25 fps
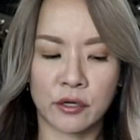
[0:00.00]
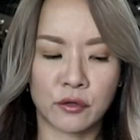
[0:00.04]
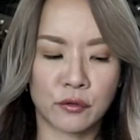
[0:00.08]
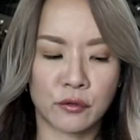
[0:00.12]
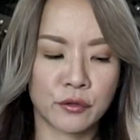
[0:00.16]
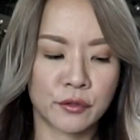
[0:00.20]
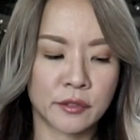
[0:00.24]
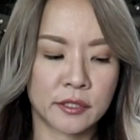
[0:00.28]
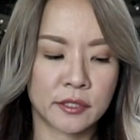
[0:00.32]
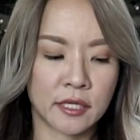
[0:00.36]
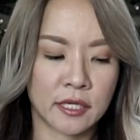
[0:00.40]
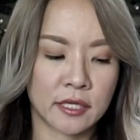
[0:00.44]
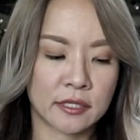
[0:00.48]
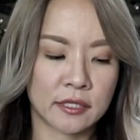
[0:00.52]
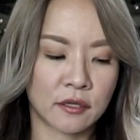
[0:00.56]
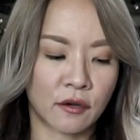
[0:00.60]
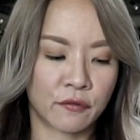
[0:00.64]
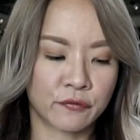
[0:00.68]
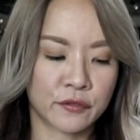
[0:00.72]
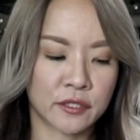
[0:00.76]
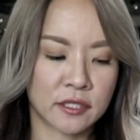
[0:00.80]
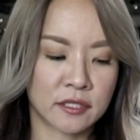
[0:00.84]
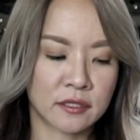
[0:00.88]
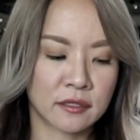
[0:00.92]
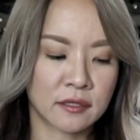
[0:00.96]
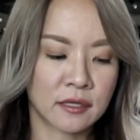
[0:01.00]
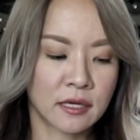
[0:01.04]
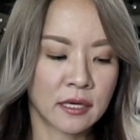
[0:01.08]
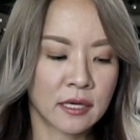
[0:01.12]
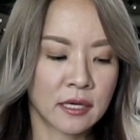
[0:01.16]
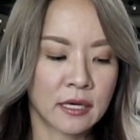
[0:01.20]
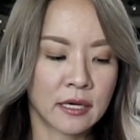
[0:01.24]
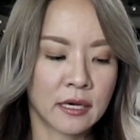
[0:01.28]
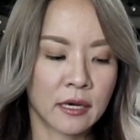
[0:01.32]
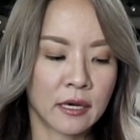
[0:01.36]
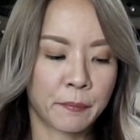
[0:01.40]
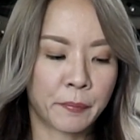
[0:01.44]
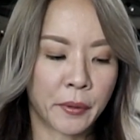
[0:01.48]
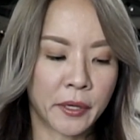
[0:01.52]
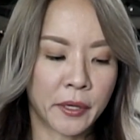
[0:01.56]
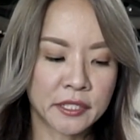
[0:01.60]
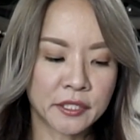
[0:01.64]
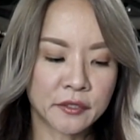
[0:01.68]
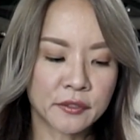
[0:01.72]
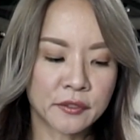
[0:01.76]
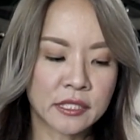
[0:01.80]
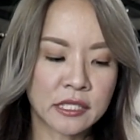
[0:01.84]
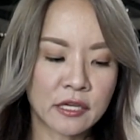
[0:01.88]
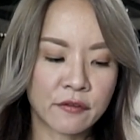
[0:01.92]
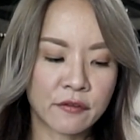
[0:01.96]
don't use it as often.
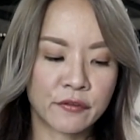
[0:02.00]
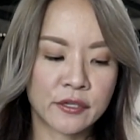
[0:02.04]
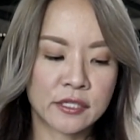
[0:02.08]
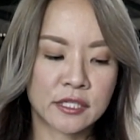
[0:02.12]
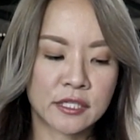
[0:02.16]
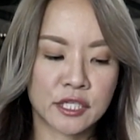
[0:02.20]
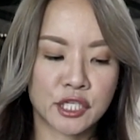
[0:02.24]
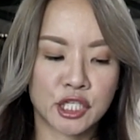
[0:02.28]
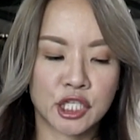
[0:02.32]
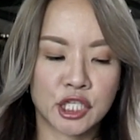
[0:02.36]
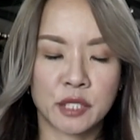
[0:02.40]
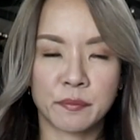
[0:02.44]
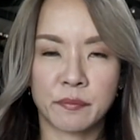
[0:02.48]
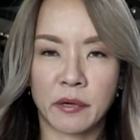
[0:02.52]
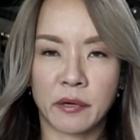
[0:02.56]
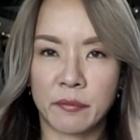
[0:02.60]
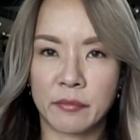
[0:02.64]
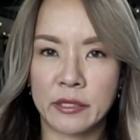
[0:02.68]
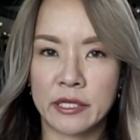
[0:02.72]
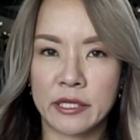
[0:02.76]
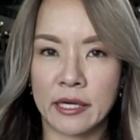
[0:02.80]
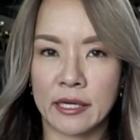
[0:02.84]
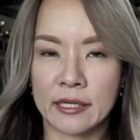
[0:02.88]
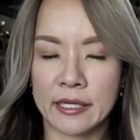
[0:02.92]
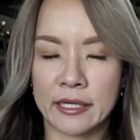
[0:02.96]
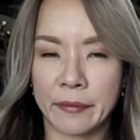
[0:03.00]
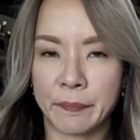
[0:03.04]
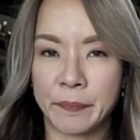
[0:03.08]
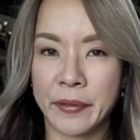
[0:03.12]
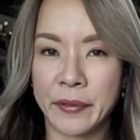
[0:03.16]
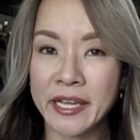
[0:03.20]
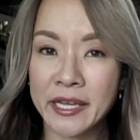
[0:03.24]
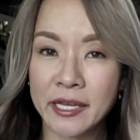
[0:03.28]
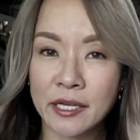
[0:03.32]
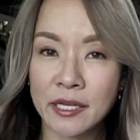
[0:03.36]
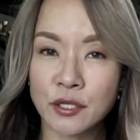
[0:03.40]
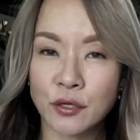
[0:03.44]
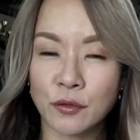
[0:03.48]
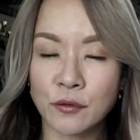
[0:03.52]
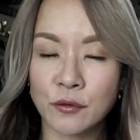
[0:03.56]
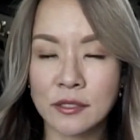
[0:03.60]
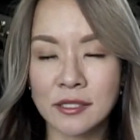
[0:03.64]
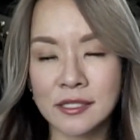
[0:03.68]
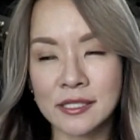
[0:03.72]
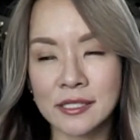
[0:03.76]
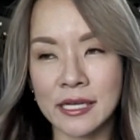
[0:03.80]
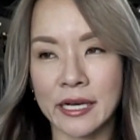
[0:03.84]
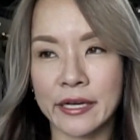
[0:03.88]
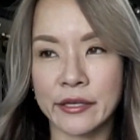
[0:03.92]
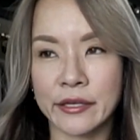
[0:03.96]
Bottle Service and She Bubbly are like pinky
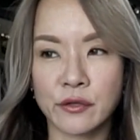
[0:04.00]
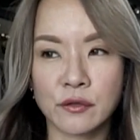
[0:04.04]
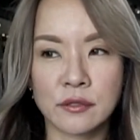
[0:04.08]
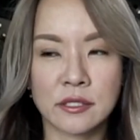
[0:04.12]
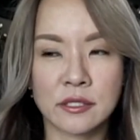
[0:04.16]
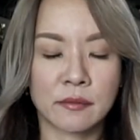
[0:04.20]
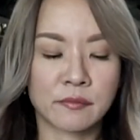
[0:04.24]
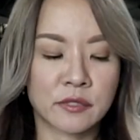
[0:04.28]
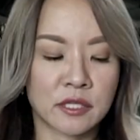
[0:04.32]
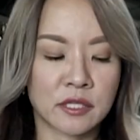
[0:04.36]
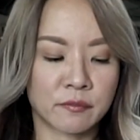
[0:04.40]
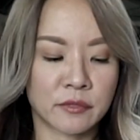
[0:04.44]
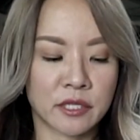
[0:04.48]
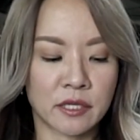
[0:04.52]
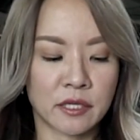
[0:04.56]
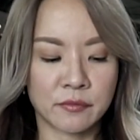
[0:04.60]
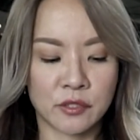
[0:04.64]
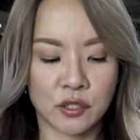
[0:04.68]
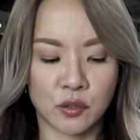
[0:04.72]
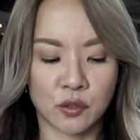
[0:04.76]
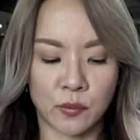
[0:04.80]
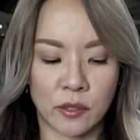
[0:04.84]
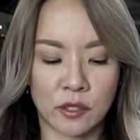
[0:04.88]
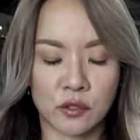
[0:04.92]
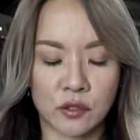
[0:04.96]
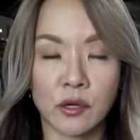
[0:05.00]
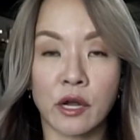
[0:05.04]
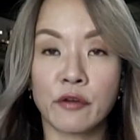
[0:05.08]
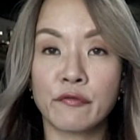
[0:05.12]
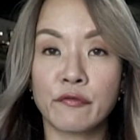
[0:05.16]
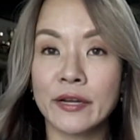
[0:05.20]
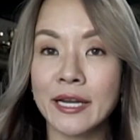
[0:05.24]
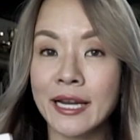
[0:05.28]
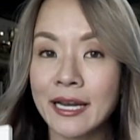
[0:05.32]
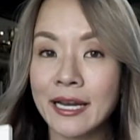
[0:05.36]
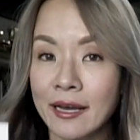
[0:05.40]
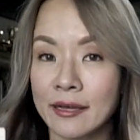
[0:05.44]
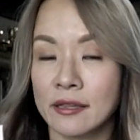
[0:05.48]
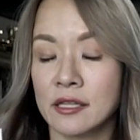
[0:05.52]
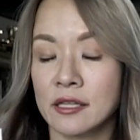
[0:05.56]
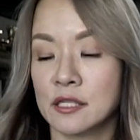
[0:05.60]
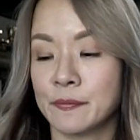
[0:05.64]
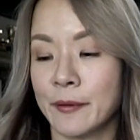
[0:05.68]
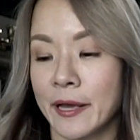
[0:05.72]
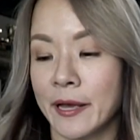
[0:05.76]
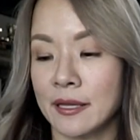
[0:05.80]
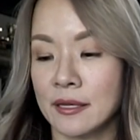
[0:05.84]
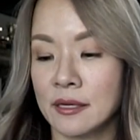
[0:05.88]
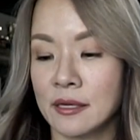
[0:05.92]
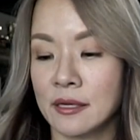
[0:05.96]
tones. I use them sometimes as well. So I really like this
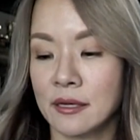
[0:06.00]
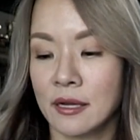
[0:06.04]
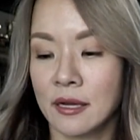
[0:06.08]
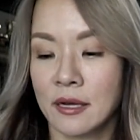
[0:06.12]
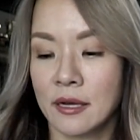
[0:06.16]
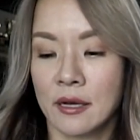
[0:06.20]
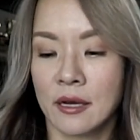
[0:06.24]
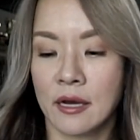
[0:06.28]
palette.